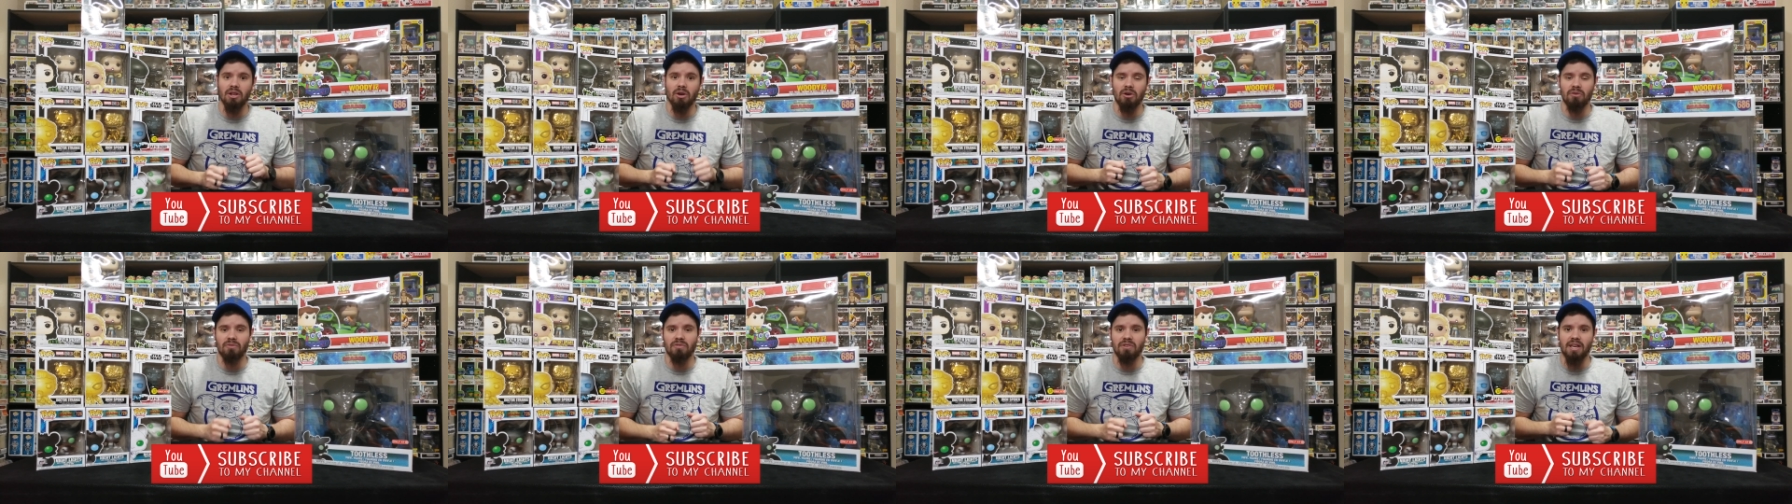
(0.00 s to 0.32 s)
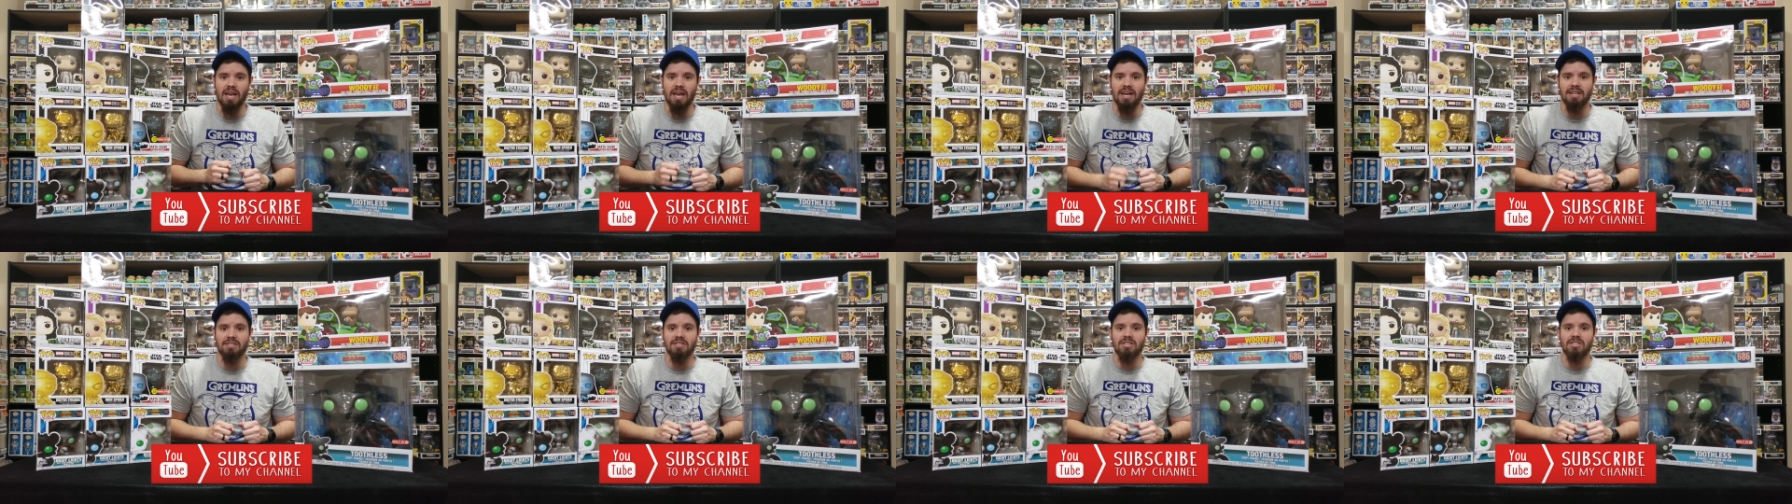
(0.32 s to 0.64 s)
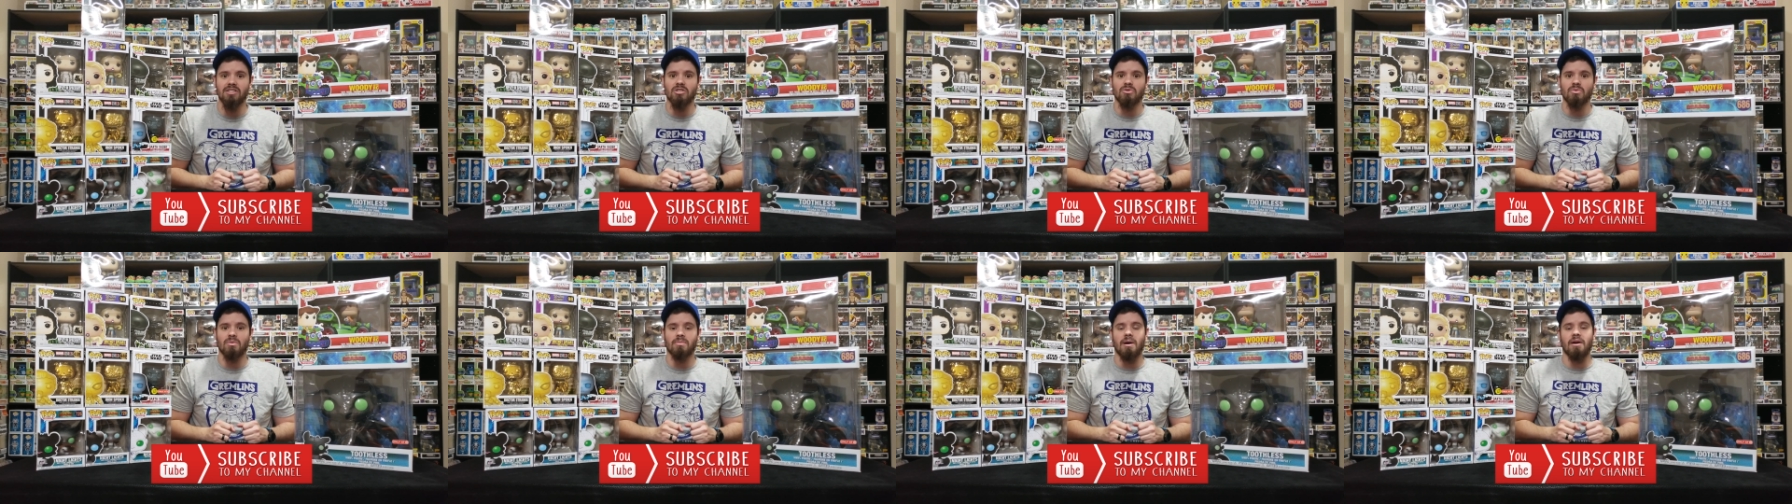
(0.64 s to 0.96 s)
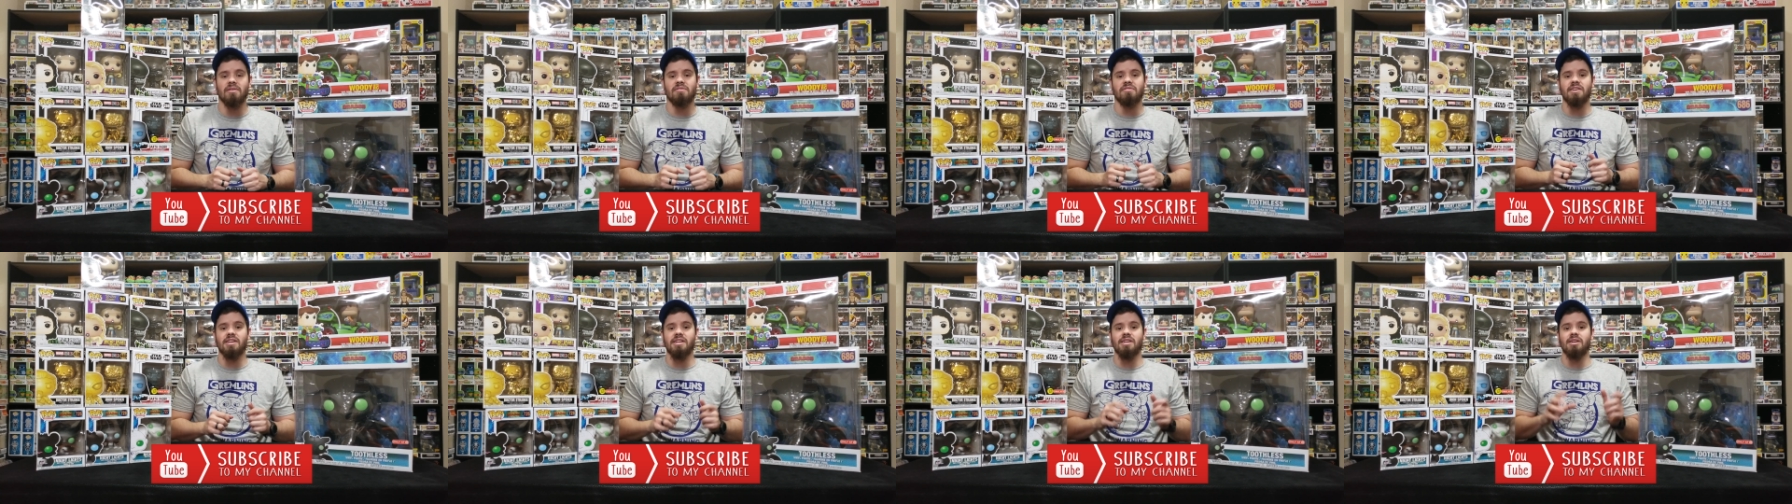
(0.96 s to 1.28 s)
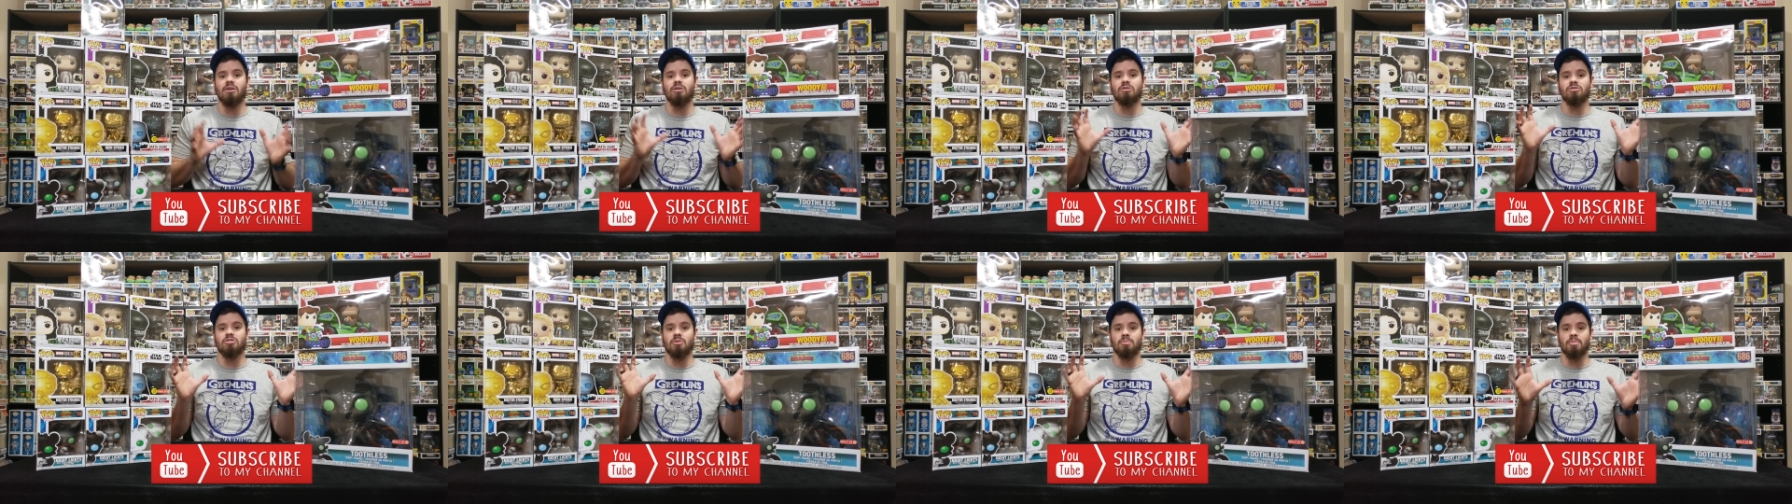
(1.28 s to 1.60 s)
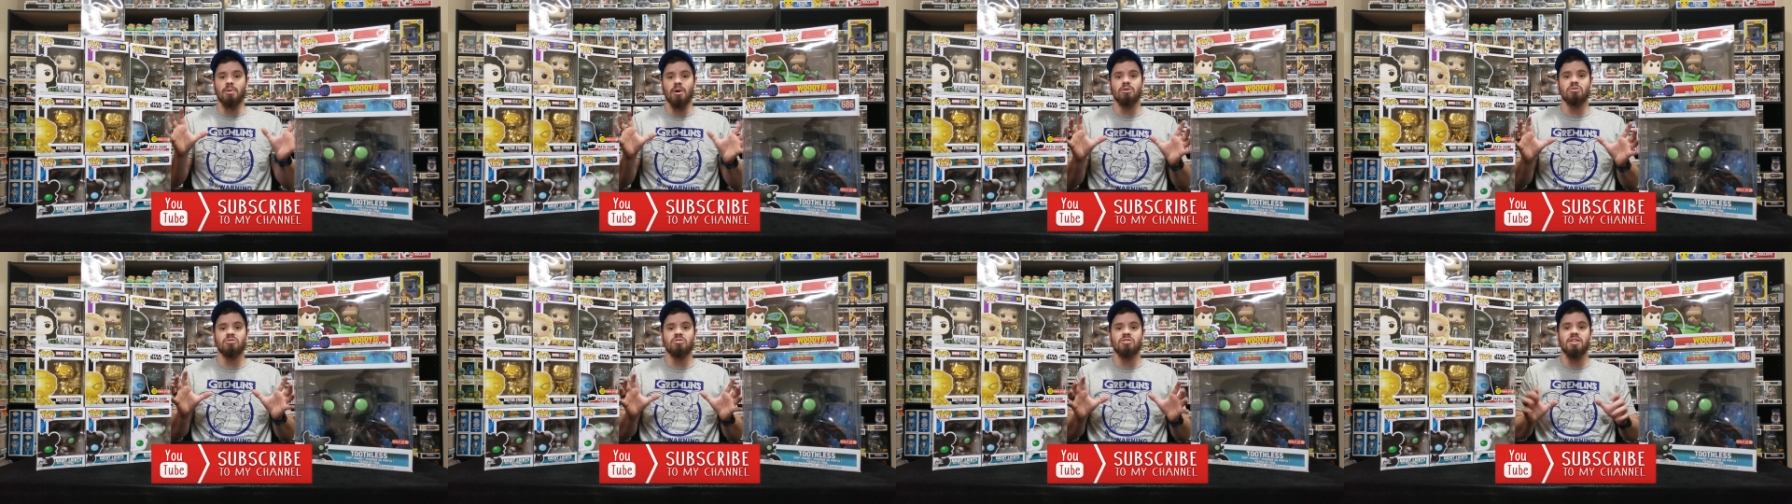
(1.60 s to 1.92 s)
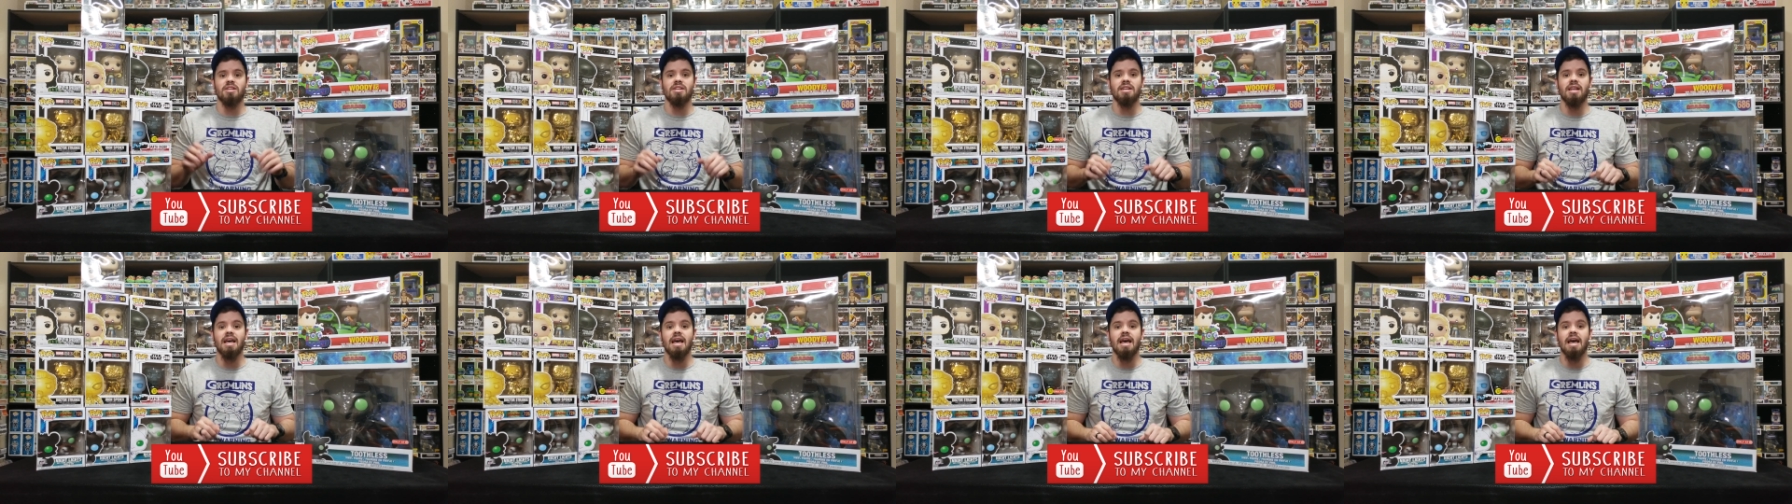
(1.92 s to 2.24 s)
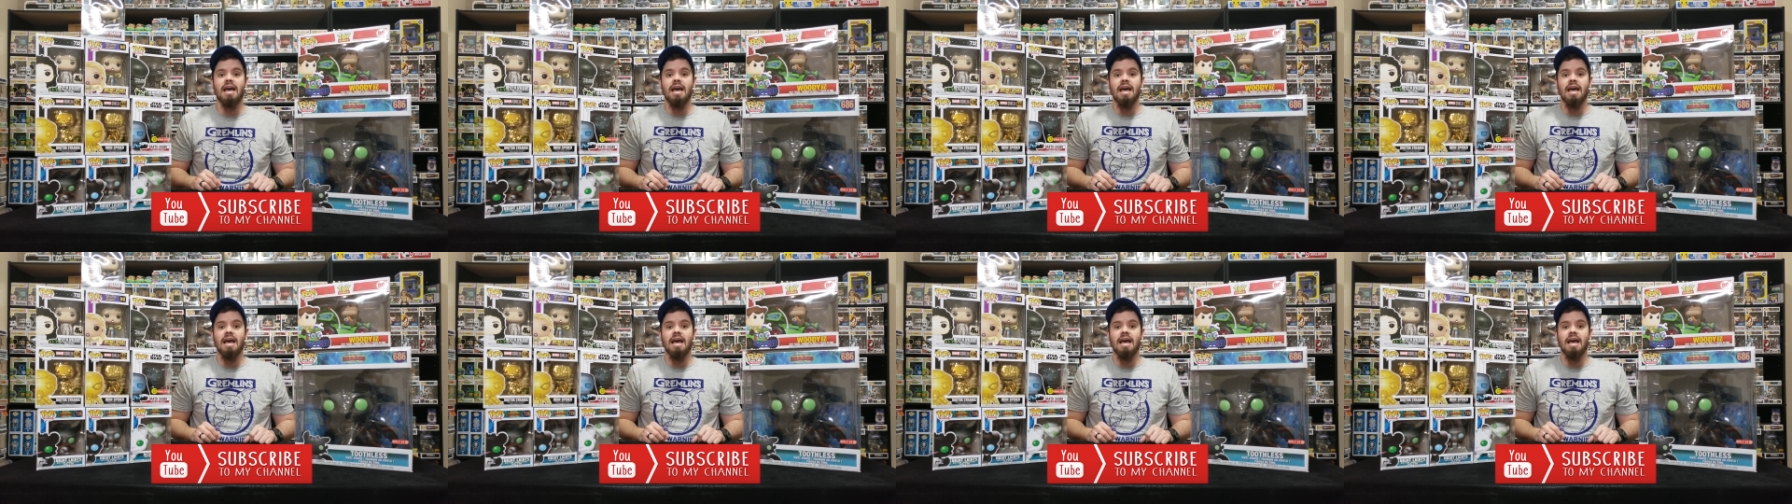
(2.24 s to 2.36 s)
notifications when my videos are posted.